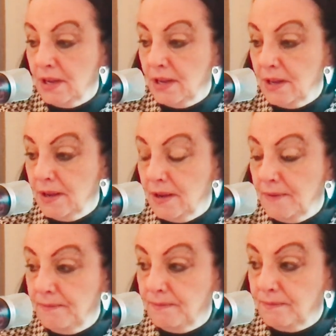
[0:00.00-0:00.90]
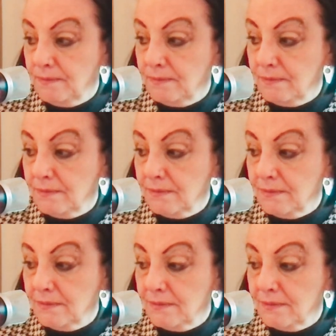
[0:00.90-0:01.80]

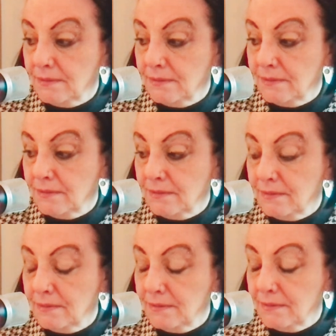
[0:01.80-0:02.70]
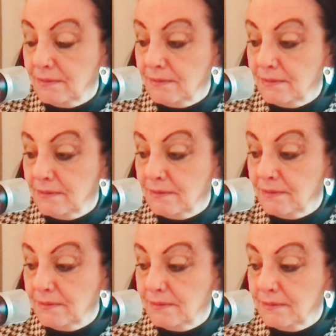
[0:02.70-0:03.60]

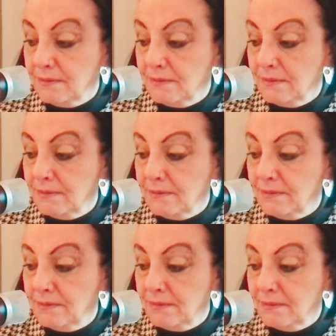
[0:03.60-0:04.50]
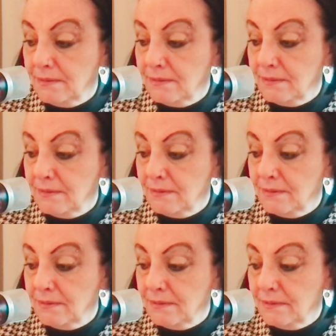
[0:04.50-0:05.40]

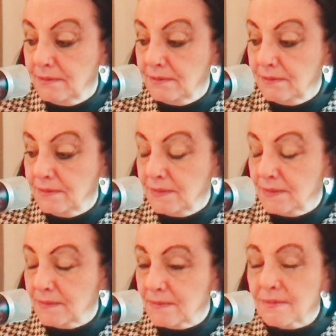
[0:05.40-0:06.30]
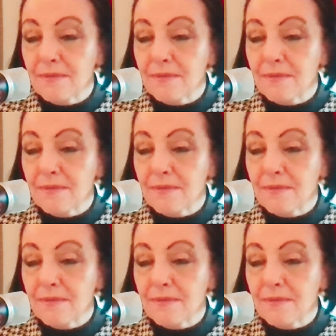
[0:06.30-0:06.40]
[no speech]